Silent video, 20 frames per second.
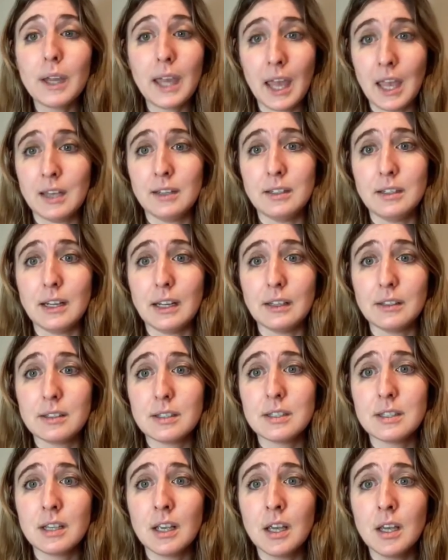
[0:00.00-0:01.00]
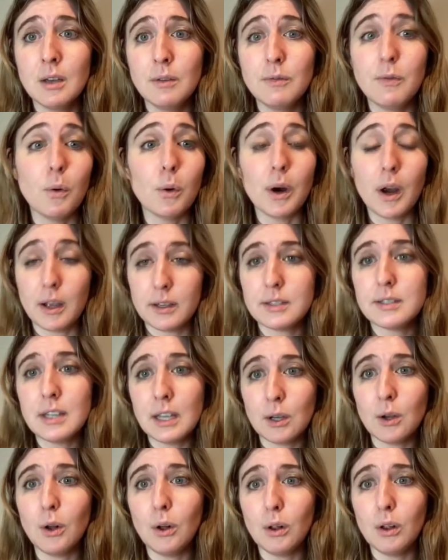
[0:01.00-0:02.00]
candidates for a
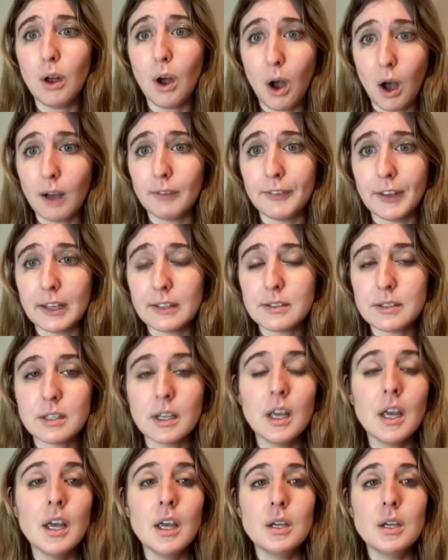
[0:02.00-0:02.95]
single office.